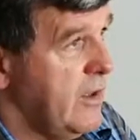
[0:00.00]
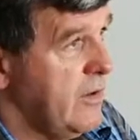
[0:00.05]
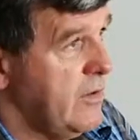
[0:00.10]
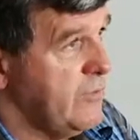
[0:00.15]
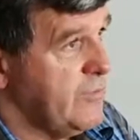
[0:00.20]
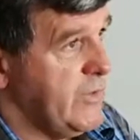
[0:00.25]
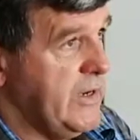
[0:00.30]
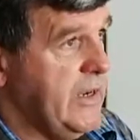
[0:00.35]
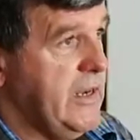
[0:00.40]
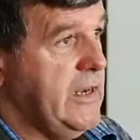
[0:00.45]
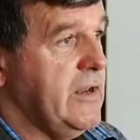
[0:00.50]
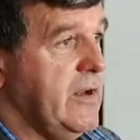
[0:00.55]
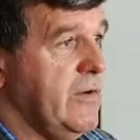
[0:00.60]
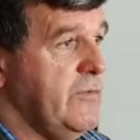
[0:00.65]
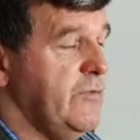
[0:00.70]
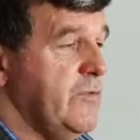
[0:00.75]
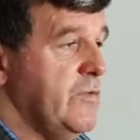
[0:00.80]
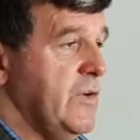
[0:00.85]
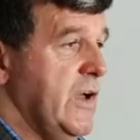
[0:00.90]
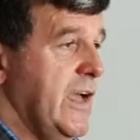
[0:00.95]
Funny
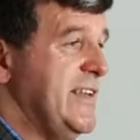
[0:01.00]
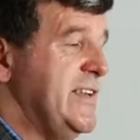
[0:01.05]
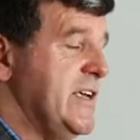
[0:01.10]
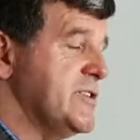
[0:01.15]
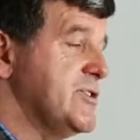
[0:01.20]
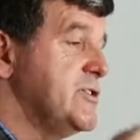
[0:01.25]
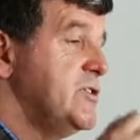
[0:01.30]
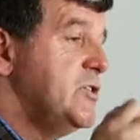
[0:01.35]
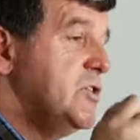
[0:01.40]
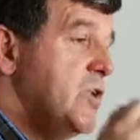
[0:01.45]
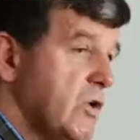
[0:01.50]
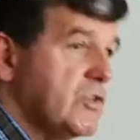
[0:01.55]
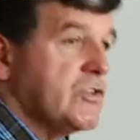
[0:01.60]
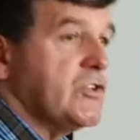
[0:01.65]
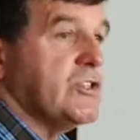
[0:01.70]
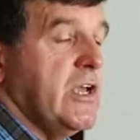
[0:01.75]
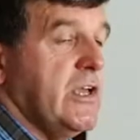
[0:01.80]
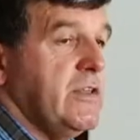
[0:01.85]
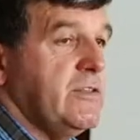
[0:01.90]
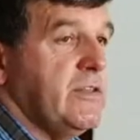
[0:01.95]
enough, it does not
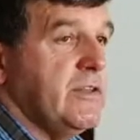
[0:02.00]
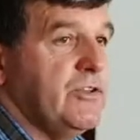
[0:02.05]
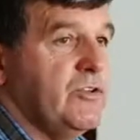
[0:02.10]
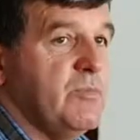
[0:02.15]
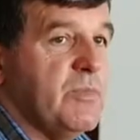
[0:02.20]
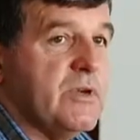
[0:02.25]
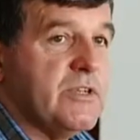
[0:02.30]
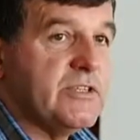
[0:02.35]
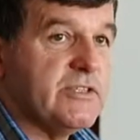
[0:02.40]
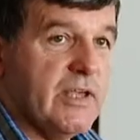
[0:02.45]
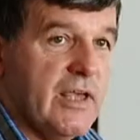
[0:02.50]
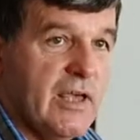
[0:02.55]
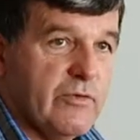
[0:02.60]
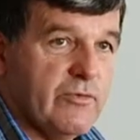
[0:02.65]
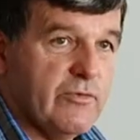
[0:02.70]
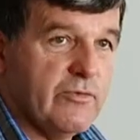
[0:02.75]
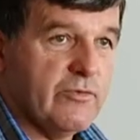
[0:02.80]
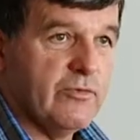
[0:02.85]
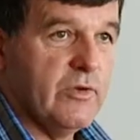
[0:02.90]
say that you must have